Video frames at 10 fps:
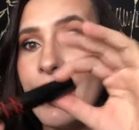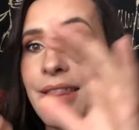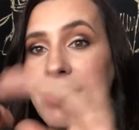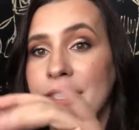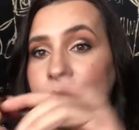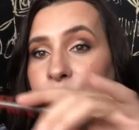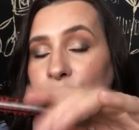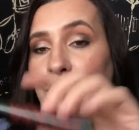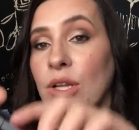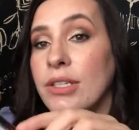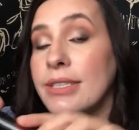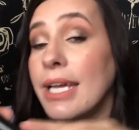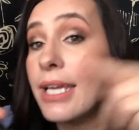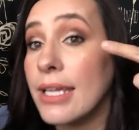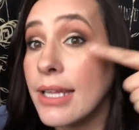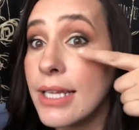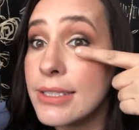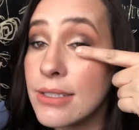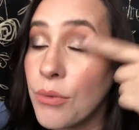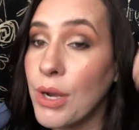This is what the wand looks like, and
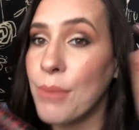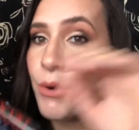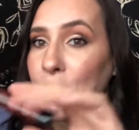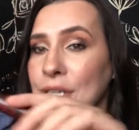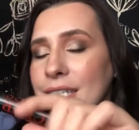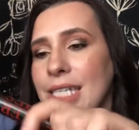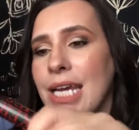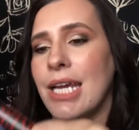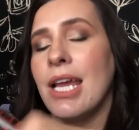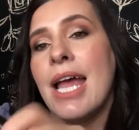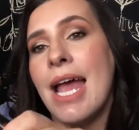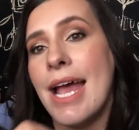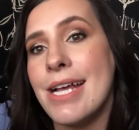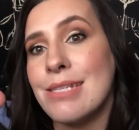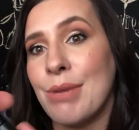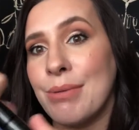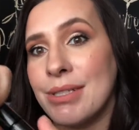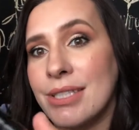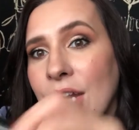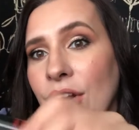that's what I'm wearing today as my
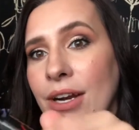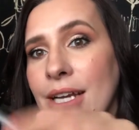mascara.